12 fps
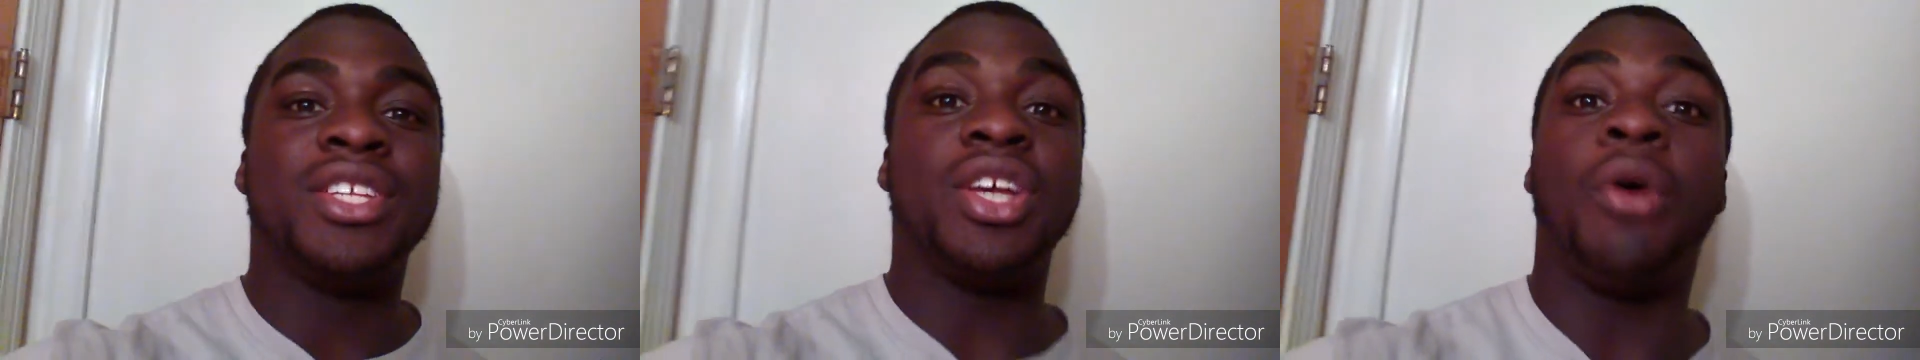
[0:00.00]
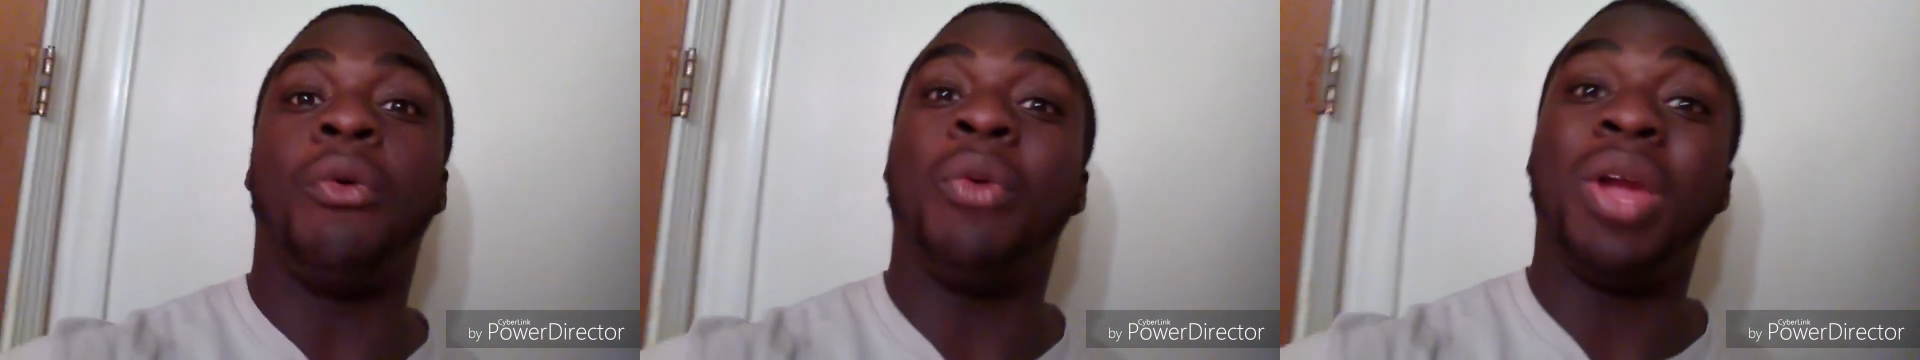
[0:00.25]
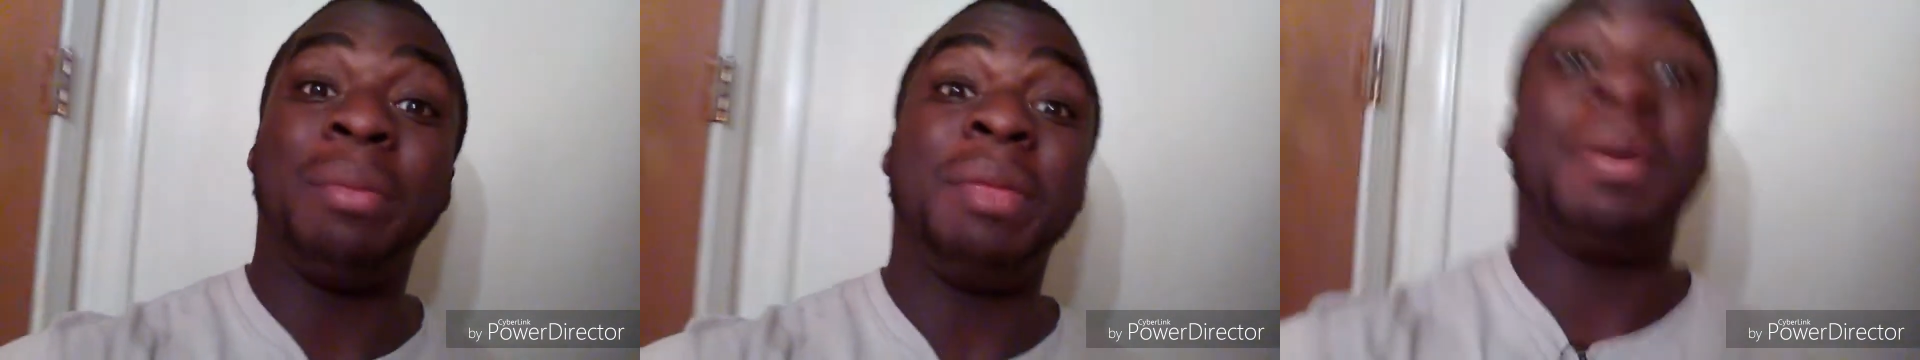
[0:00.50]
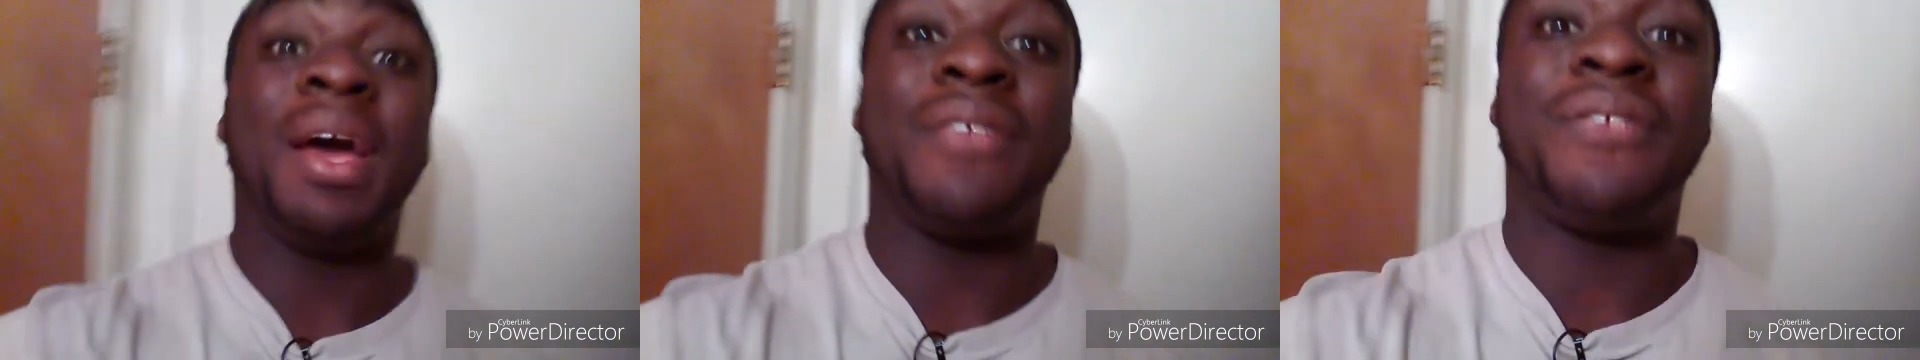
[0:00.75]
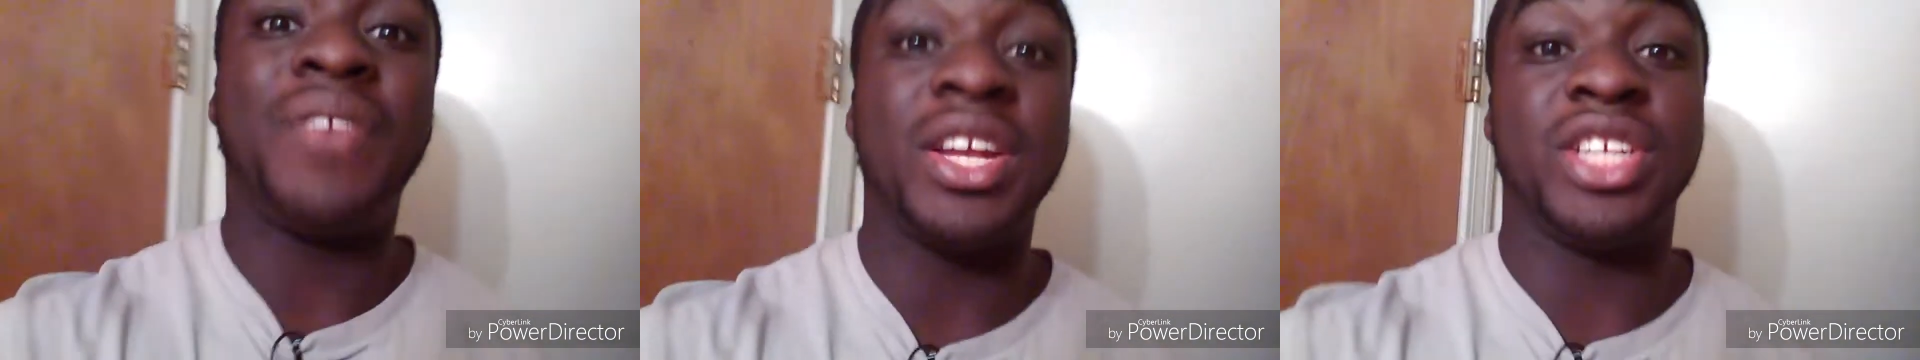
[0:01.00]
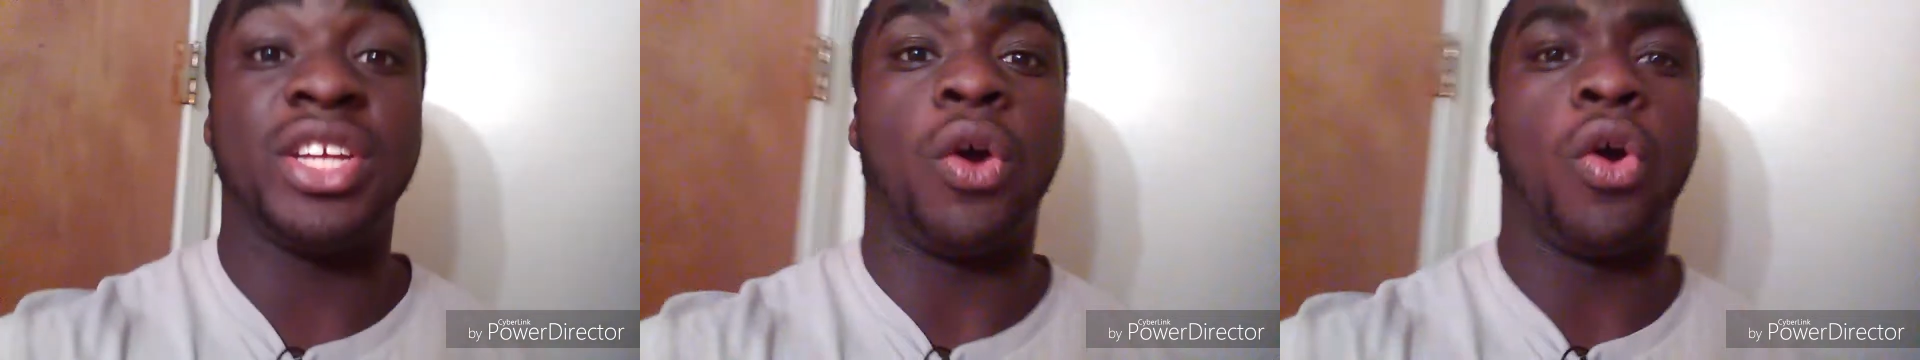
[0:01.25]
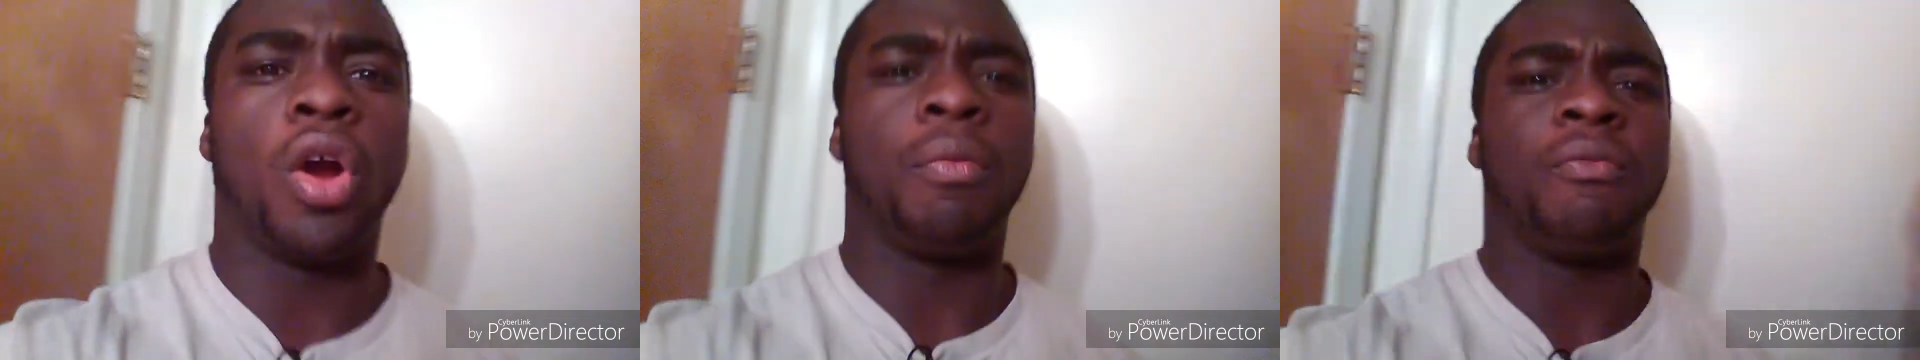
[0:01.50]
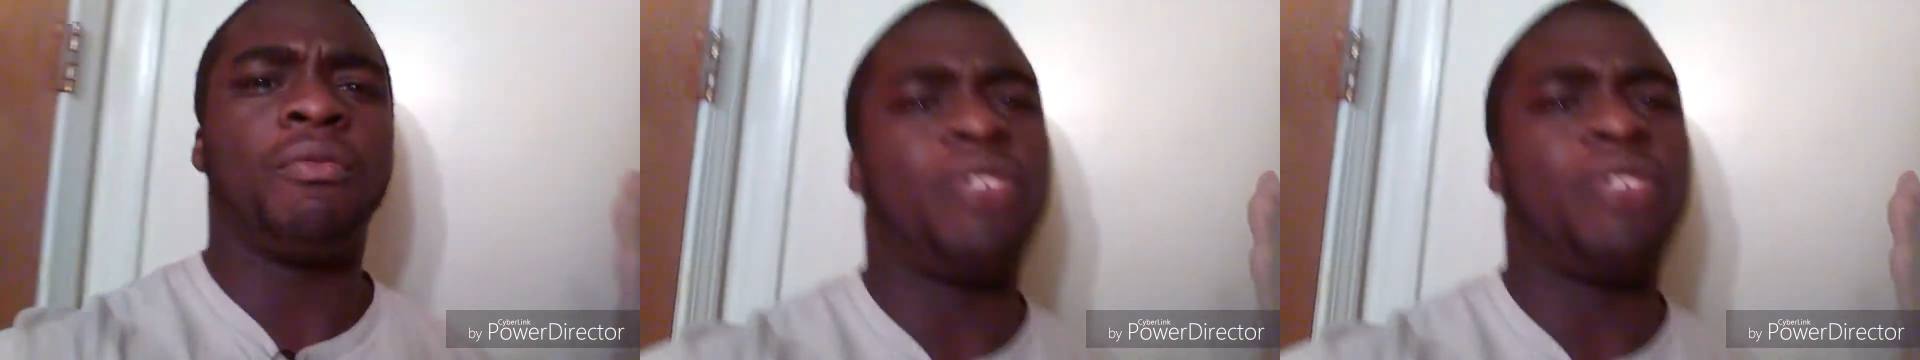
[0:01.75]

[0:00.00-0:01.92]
So what I mean by fudging, or